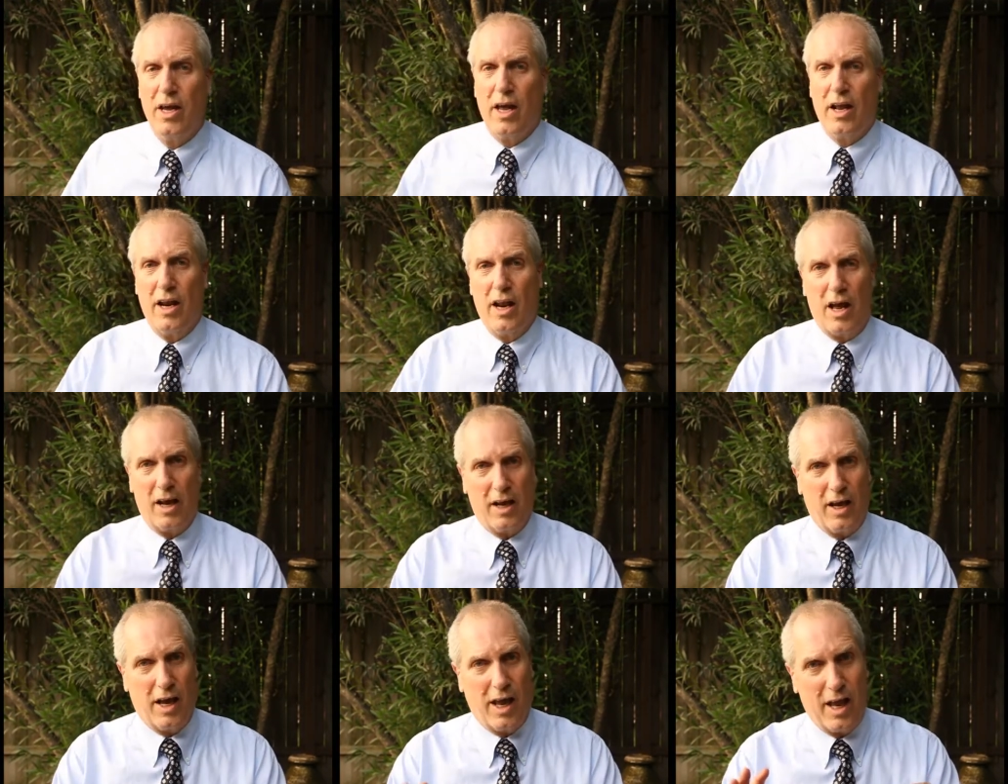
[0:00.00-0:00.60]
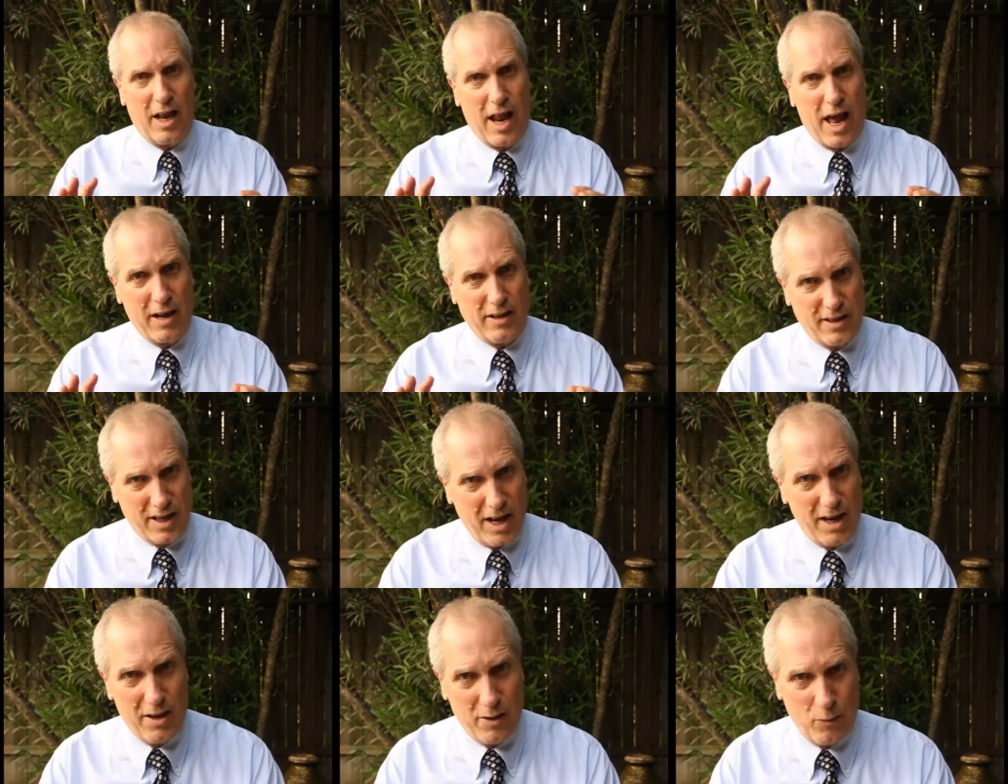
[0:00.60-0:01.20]
And, and I
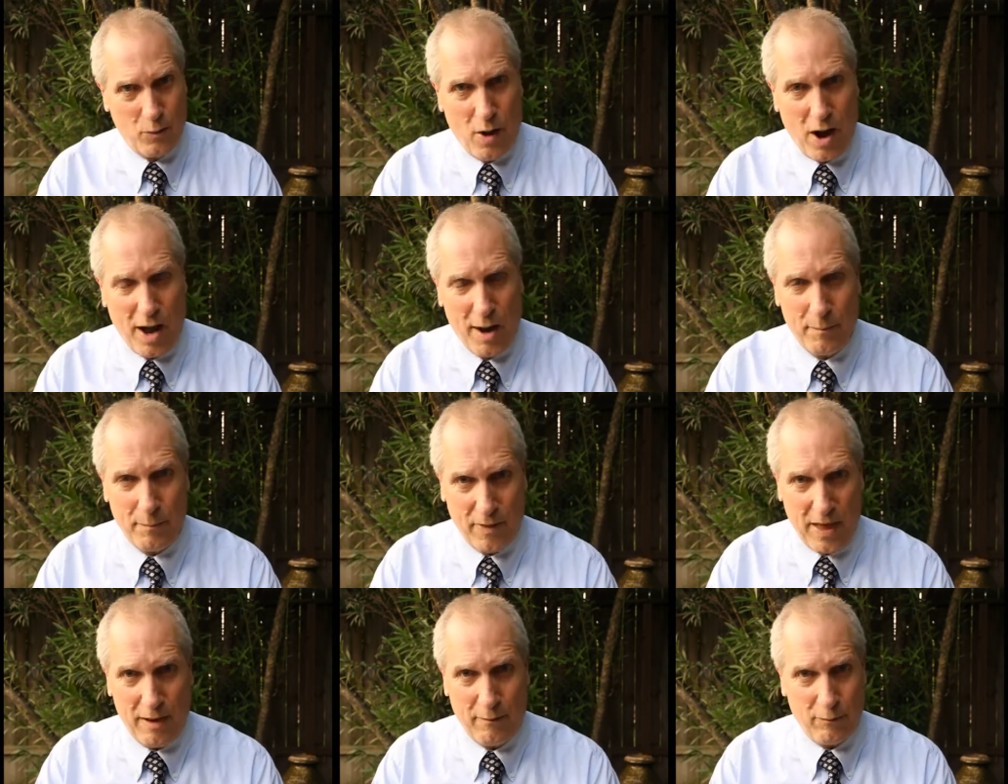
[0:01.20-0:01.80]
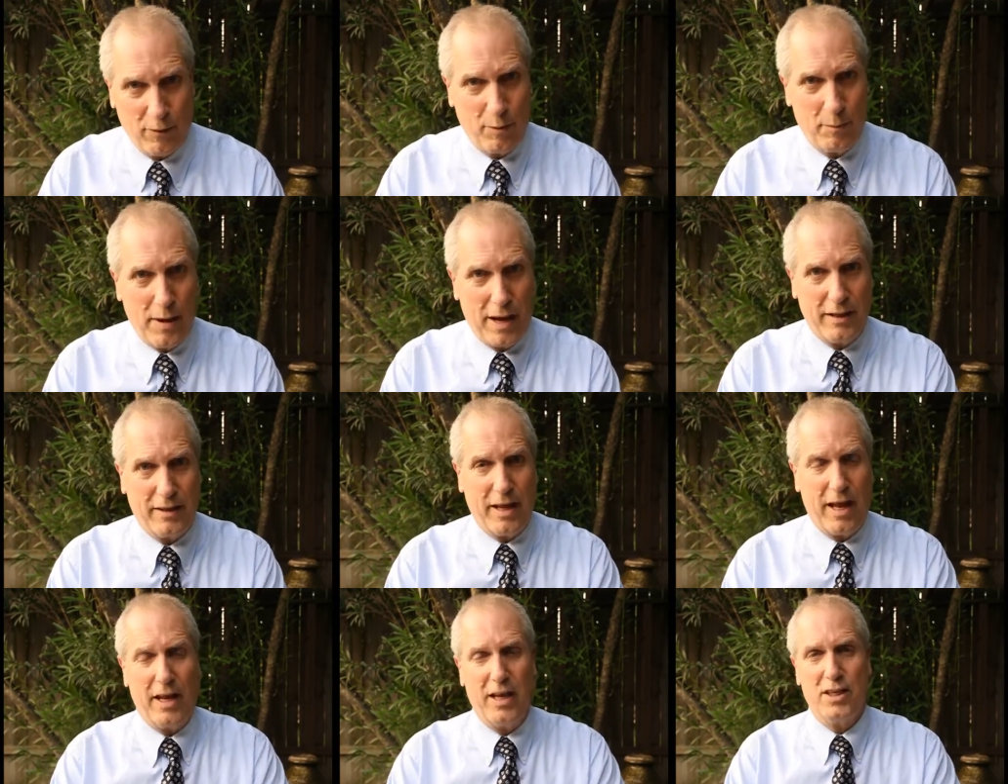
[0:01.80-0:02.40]
tell you why I'm thankful
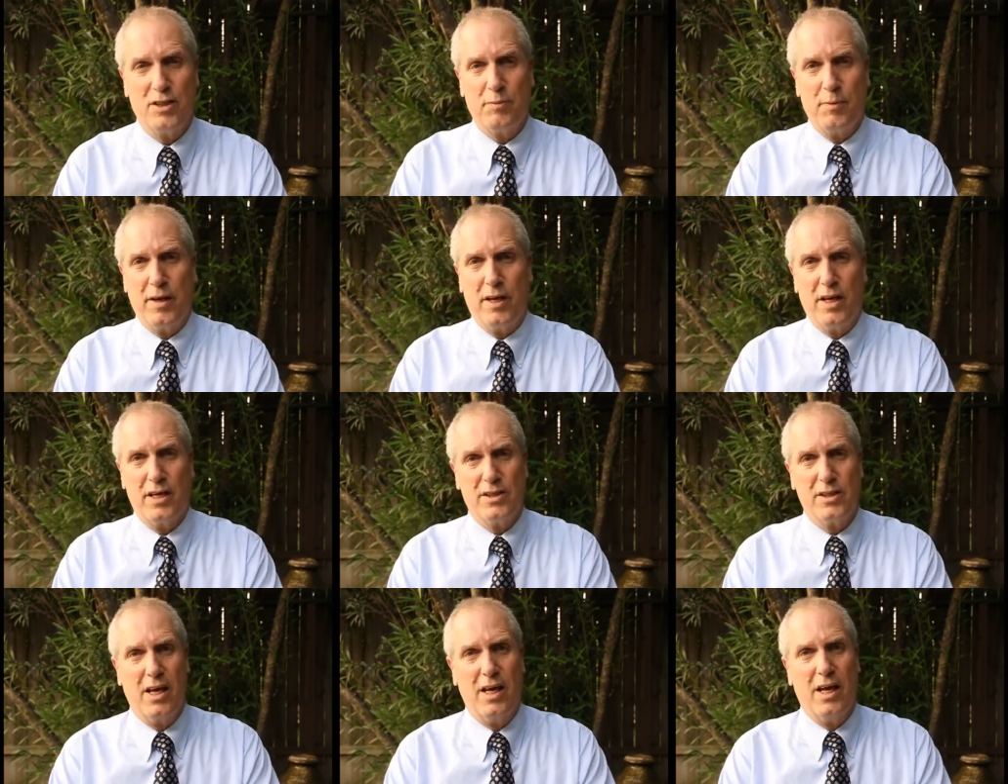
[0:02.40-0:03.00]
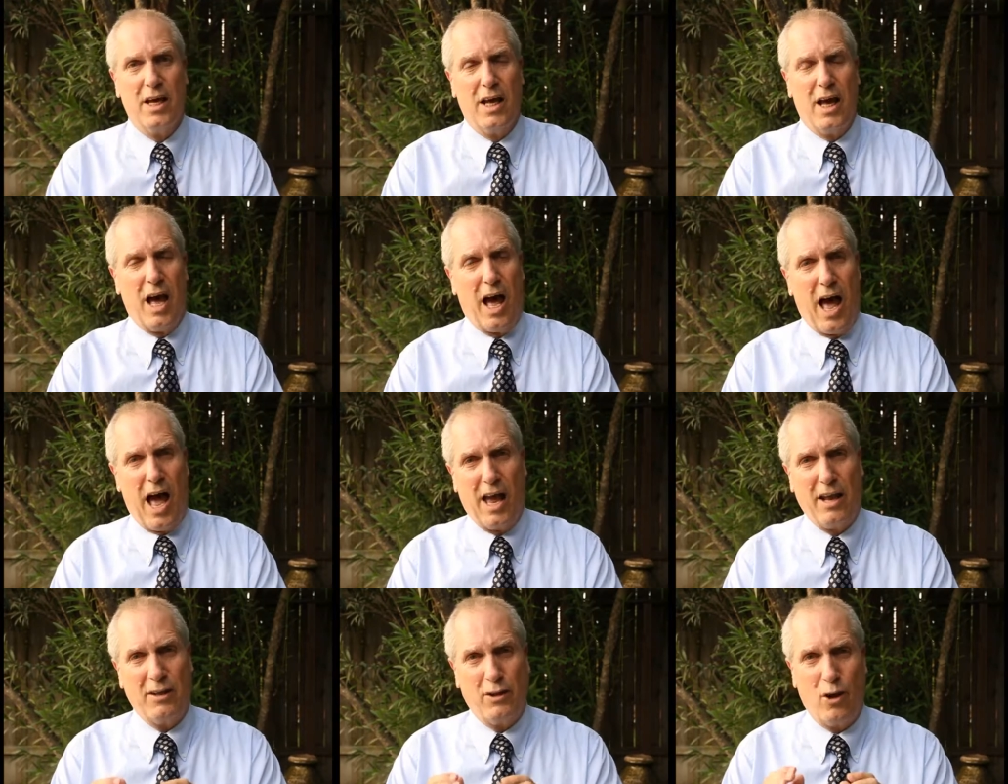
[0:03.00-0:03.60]
about that is because
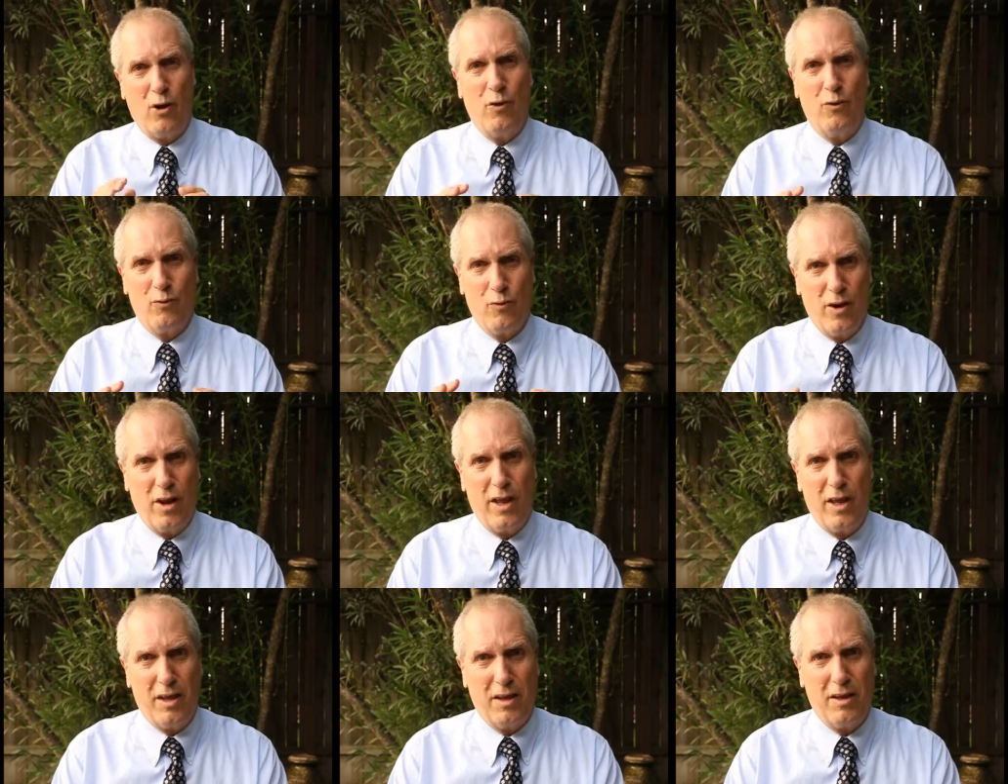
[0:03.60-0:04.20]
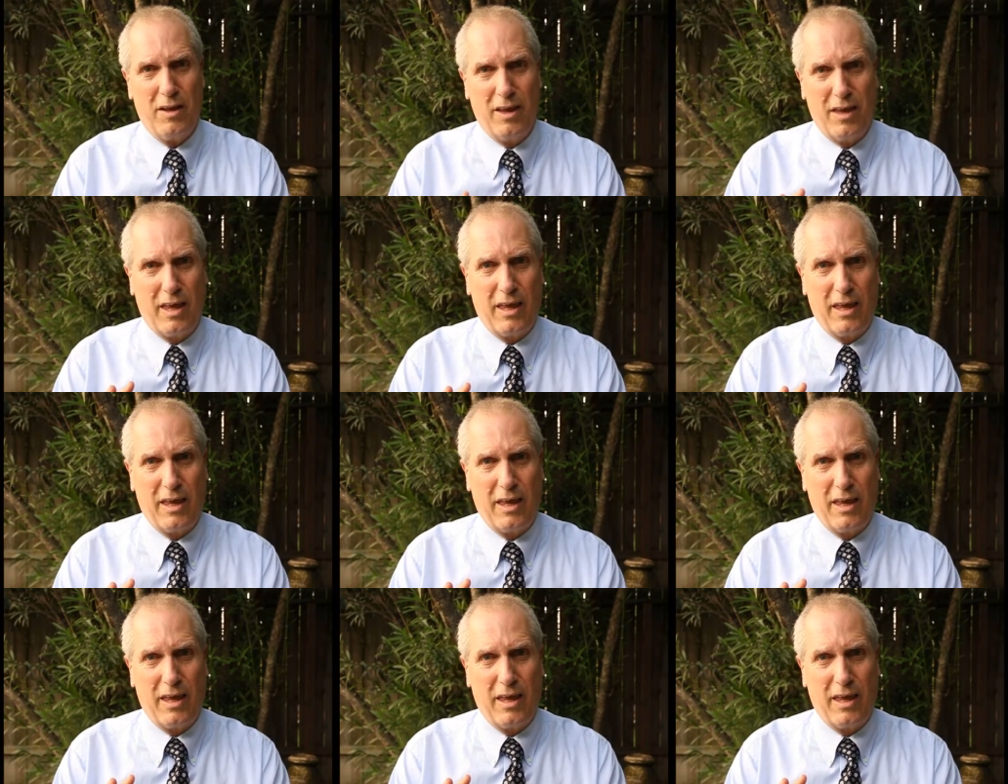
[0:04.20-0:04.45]
I don't really